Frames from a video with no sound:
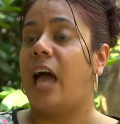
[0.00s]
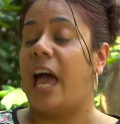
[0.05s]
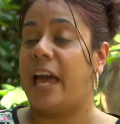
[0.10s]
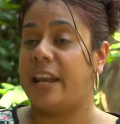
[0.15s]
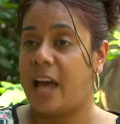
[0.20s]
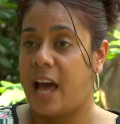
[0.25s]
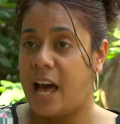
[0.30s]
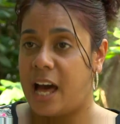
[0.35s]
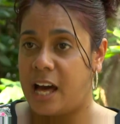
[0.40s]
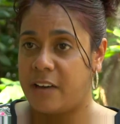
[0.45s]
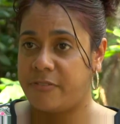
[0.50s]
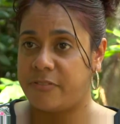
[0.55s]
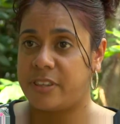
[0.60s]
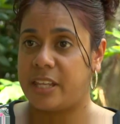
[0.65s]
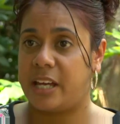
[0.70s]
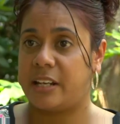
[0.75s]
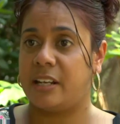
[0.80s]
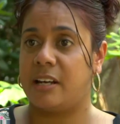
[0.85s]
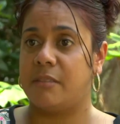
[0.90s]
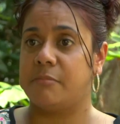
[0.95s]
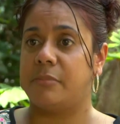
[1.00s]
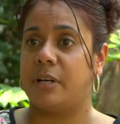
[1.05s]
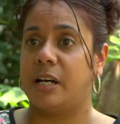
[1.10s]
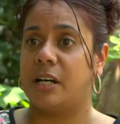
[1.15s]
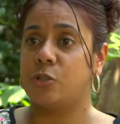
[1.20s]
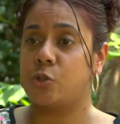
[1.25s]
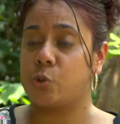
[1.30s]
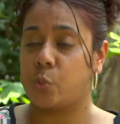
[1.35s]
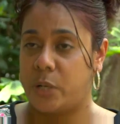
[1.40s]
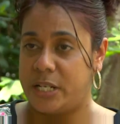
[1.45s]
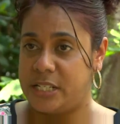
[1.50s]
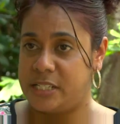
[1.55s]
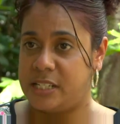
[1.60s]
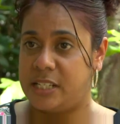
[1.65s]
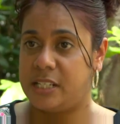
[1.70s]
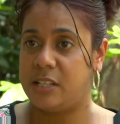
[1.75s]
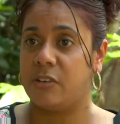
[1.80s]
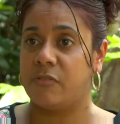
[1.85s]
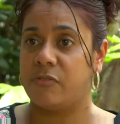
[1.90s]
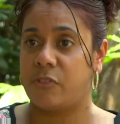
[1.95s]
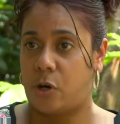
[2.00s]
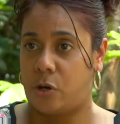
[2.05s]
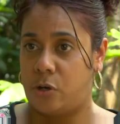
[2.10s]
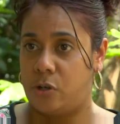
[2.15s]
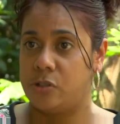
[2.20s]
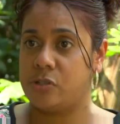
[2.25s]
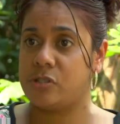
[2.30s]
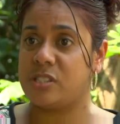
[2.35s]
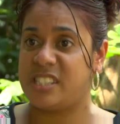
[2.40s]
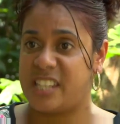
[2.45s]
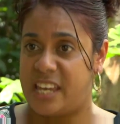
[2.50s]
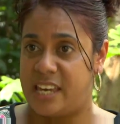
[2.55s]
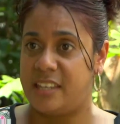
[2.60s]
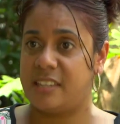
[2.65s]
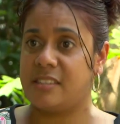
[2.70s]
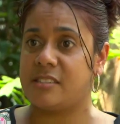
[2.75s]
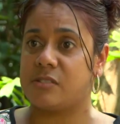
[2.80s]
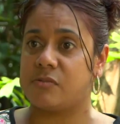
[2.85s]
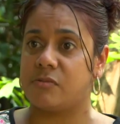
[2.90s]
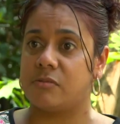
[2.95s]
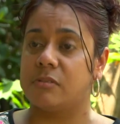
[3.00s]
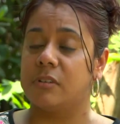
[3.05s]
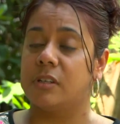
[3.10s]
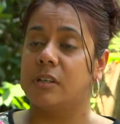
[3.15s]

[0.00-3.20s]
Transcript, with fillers: And half of that number, 20 of those deaths